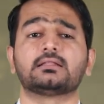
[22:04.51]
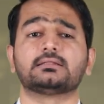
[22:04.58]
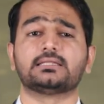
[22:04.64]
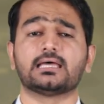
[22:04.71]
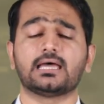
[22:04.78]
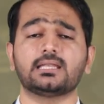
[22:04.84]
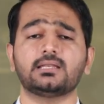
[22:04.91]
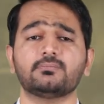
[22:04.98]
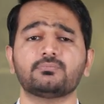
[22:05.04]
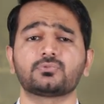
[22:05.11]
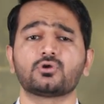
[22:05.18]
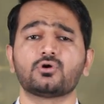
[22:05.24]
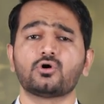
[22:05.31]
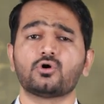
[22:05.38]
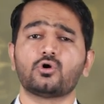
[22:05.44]
Then,
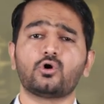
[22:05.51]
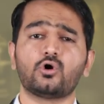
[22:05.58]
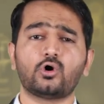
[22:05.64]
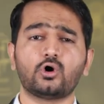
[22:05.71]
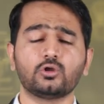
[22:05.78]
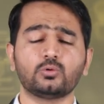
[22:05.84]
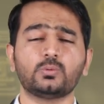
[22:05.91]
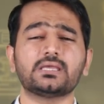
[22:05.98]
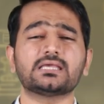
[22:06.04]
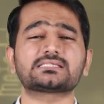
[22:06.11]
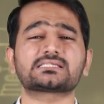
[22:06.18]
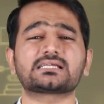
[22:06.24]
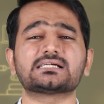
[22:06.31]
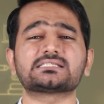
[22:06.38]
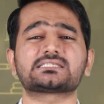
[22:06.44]

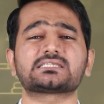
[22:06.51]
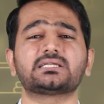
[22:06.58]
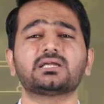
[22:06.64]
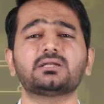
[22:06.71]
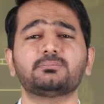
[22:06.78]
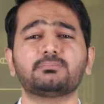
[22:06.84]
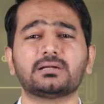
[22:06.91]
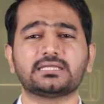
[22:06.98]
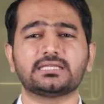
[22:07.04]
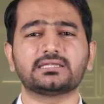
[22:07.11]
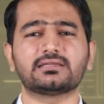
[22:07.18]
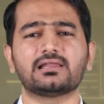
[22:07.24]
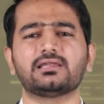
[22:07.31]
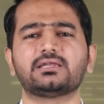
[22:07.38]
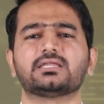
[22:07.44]
always consider
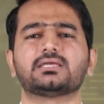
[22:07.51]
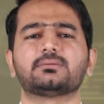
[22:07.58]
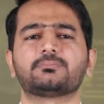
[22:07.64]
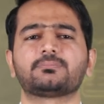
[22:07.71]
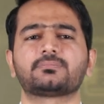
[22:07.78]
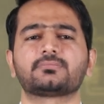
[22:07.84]
materiality.